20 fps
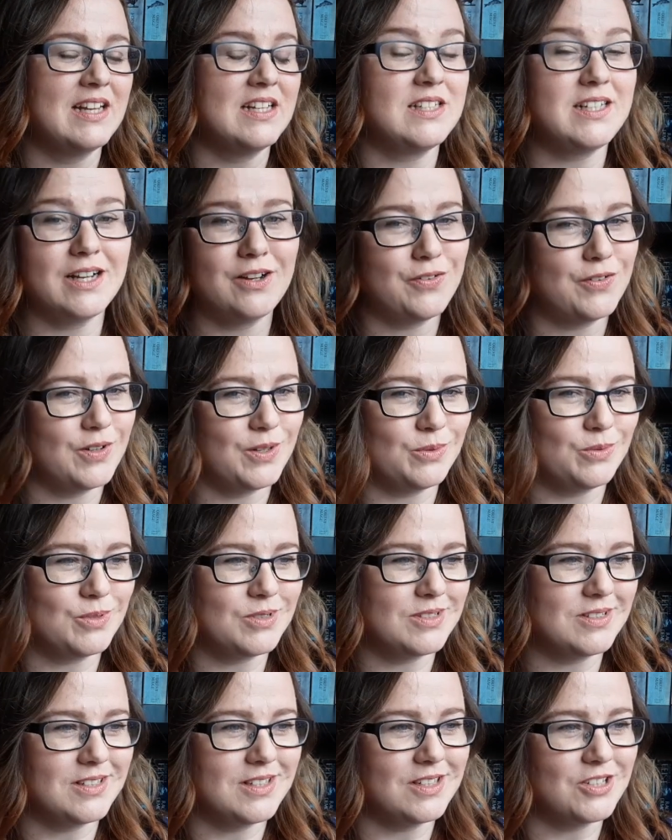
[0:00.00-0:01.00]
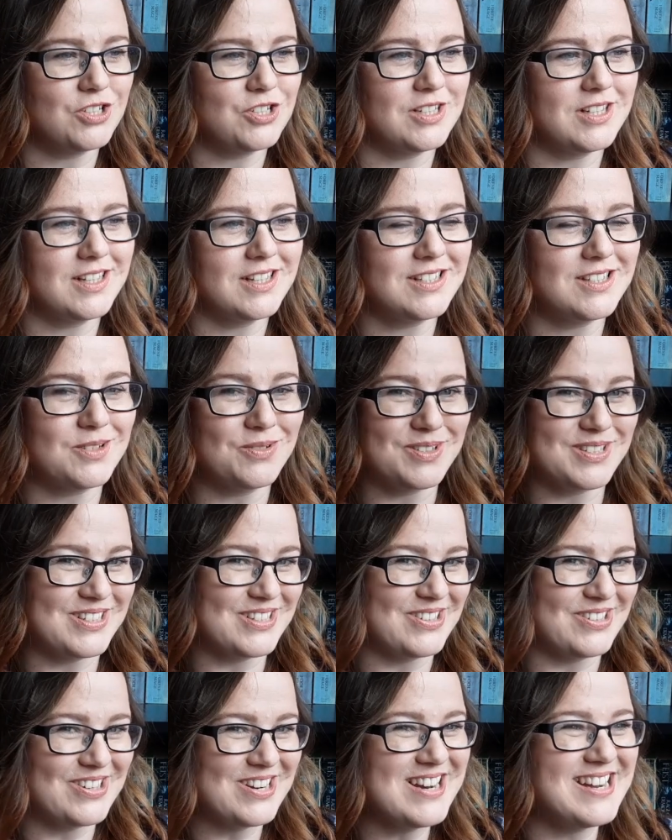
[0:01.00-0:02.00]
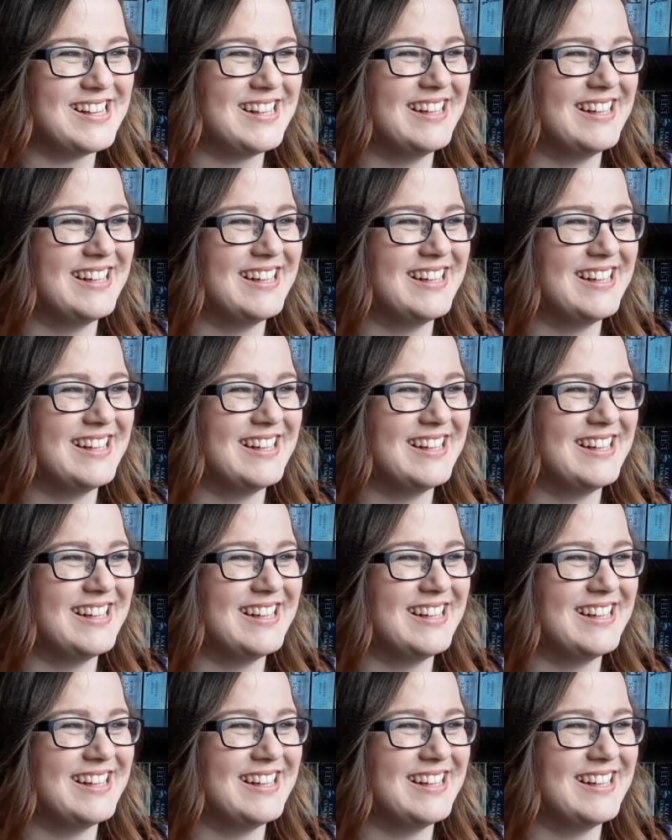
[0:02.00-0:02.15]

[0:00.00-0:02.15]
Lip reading: Definitely wasn't last year because it wasn't on.